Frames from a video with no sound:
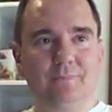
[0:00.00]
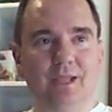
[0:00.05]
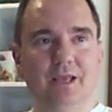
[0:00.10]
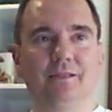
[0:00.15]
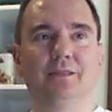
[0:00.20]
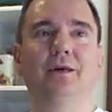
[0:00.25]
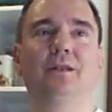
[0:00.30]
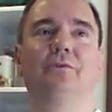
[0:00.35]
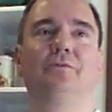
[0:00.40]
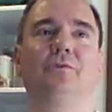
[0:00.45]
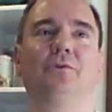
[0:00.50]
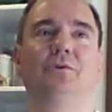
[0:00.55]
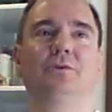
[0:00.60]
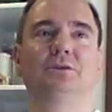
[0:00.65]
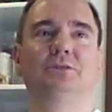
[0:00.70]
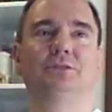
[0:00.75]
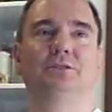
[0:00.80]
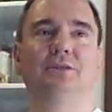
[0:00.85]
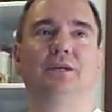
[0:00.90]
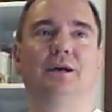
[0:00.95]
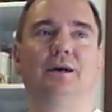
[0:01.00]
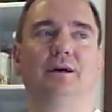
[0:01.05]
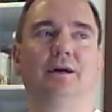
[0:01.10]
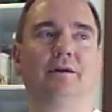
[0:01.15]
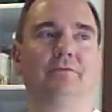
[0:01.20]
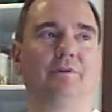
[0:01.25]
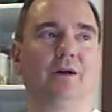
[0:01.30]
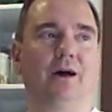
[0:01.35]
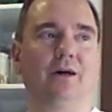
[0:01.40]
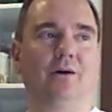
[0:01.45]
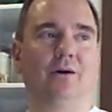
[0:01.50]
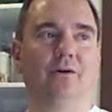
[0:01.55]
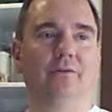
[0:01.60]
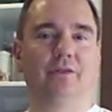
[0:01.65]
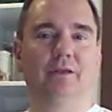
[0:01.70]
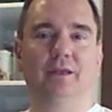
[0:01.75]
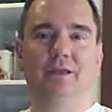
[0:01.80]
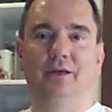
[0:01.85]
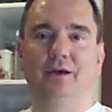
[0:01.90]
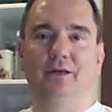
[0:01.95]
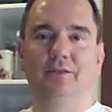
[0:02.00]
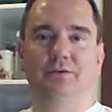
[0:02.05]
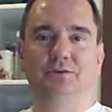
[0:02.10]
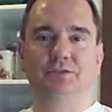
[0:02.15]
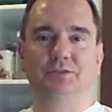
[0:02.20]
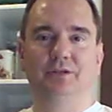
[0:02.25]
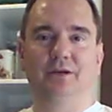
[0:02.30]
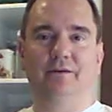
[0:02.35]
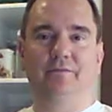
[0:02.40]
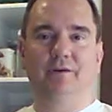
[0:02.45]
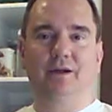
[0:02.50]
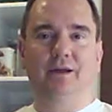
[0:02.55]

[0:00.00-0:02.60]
and then of course I've got all the other stuff.